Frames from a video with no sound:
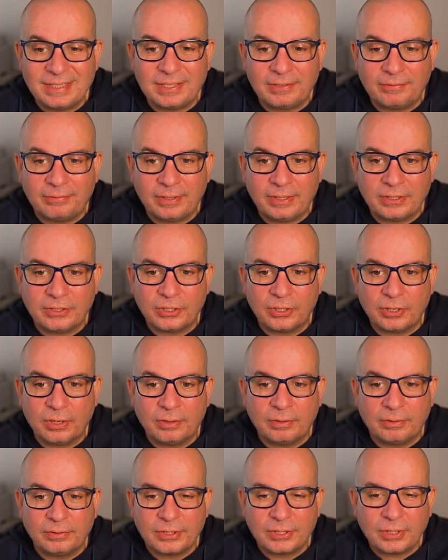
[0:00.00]
to
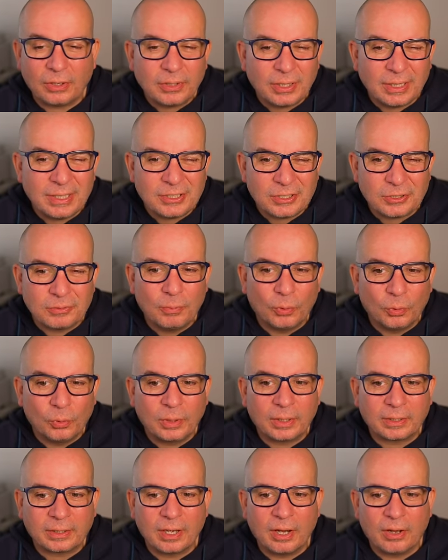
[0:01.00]
feature slightly
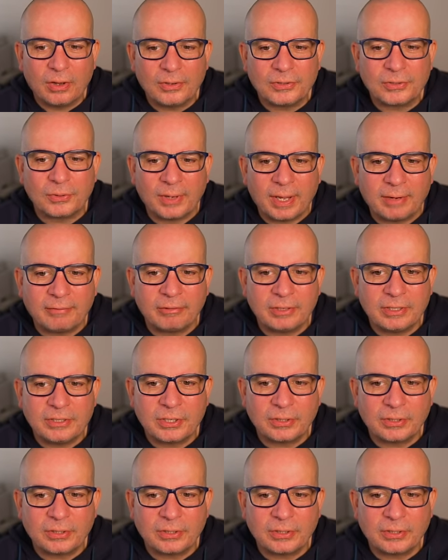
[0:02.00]
smaller cars on average,